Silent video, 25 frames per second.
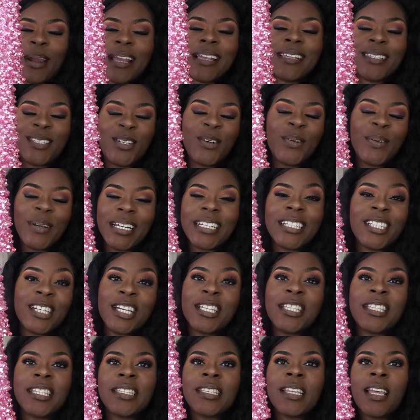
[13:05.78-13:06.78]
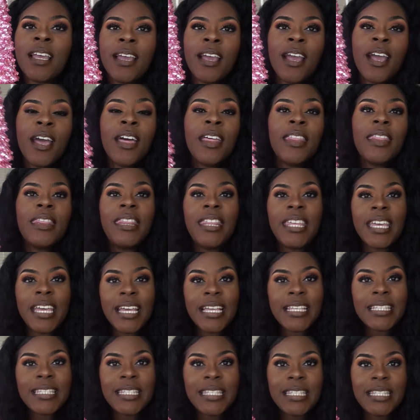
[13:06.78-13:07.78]
is doing it justice.
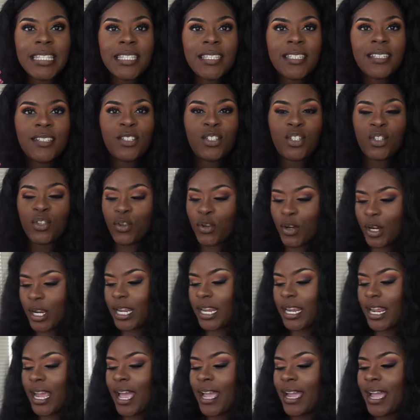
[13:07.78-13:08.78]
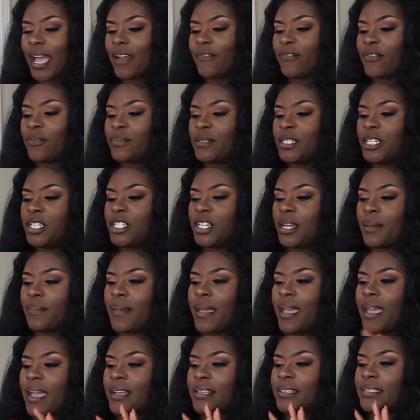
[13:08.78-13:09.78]
This tree I got from TJ
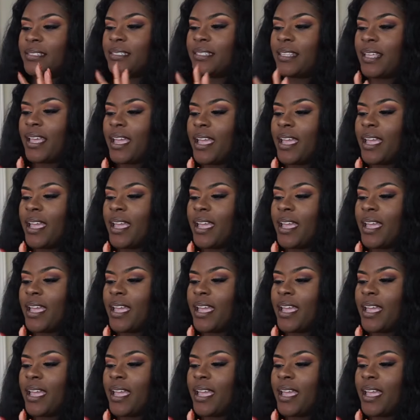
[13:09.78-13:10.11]
Maxx,